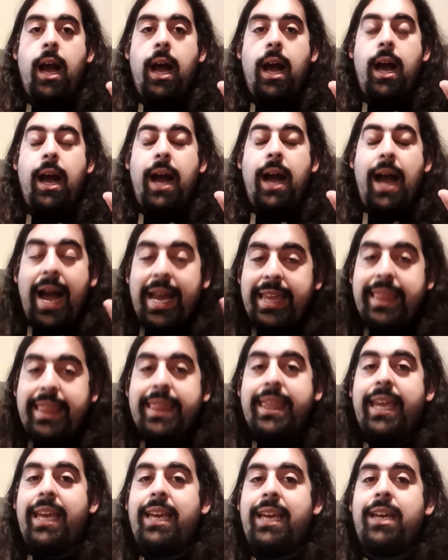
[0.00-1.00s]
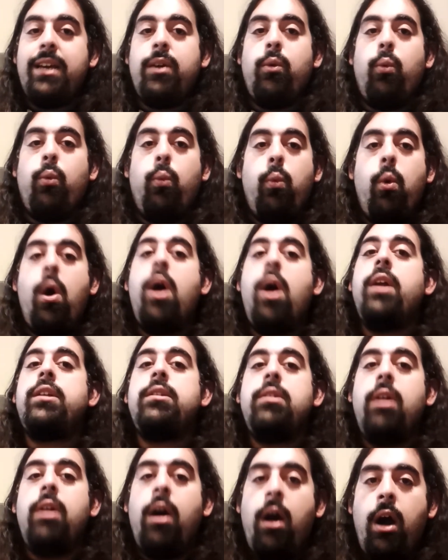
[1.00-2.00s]
I think
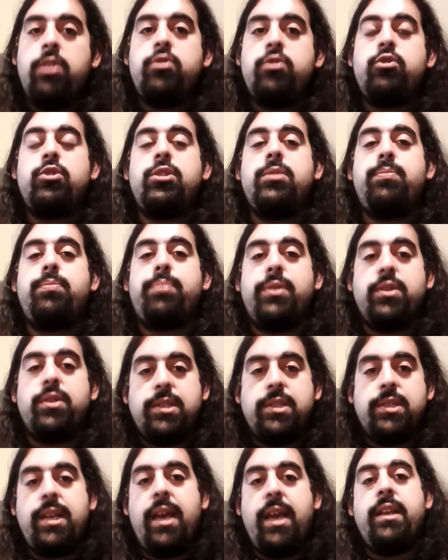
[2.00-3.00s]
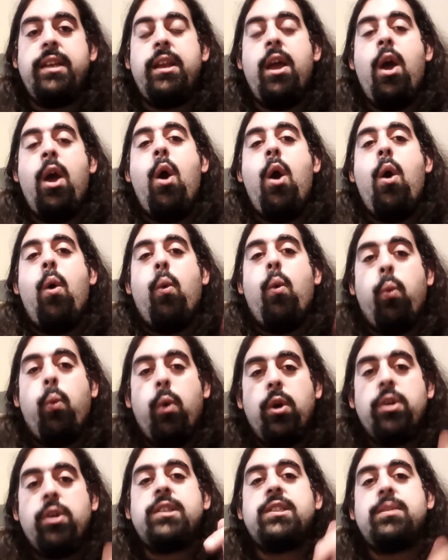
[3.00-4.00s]
100%
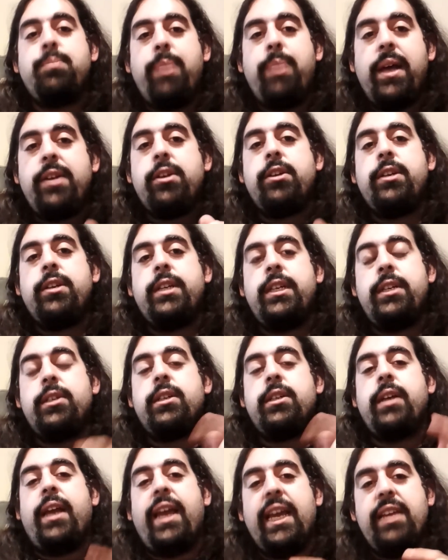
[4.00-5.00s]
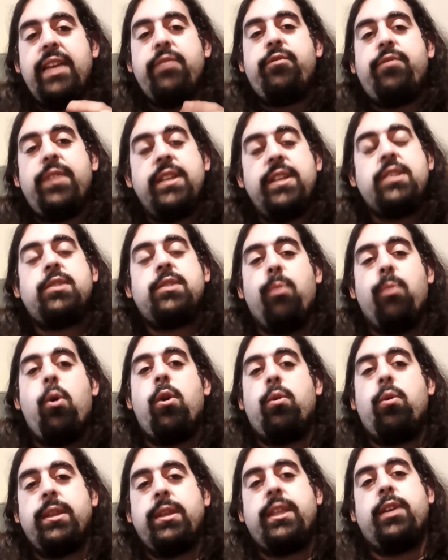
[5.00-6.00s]
works better here and fits more
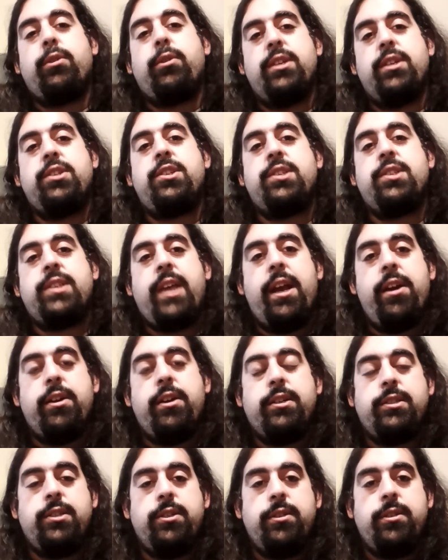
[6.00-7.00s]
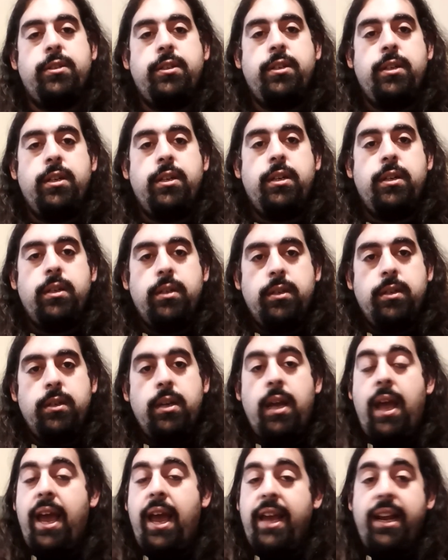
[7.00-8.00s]
with the Grinch's character.
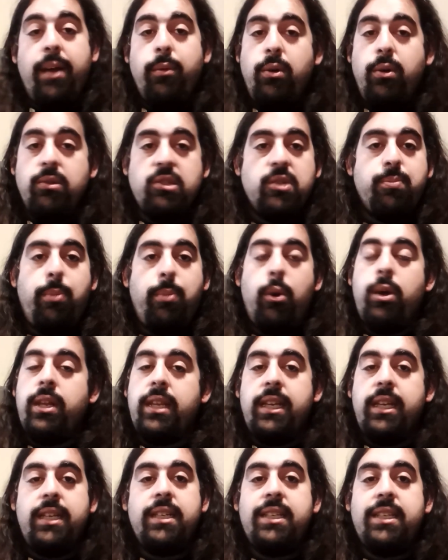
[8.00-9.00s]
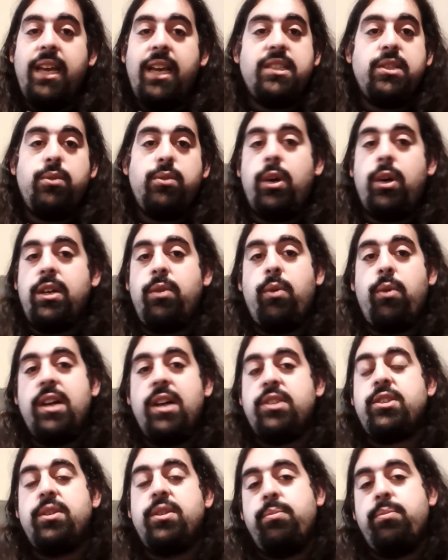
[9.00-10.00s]
And I won't spoil it in case you want to watch
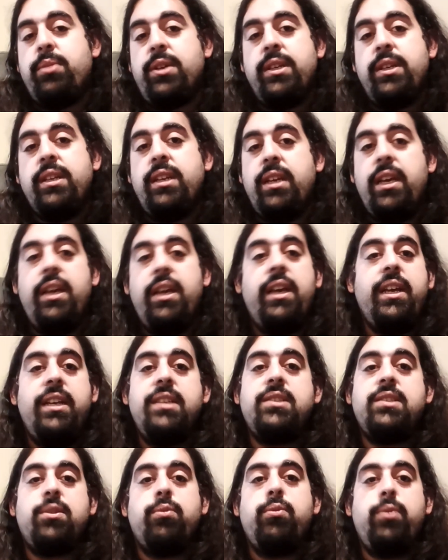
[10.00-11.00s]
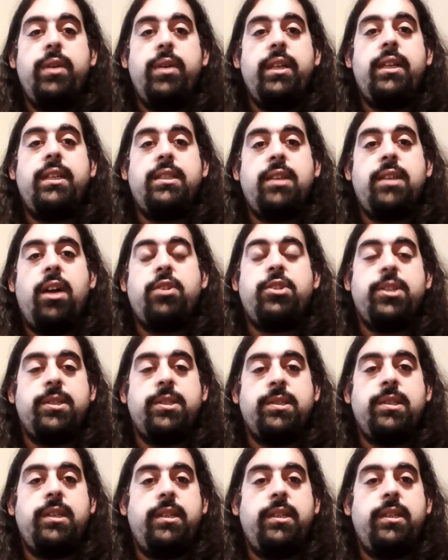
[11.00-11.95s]
it, but it is a really touching scene.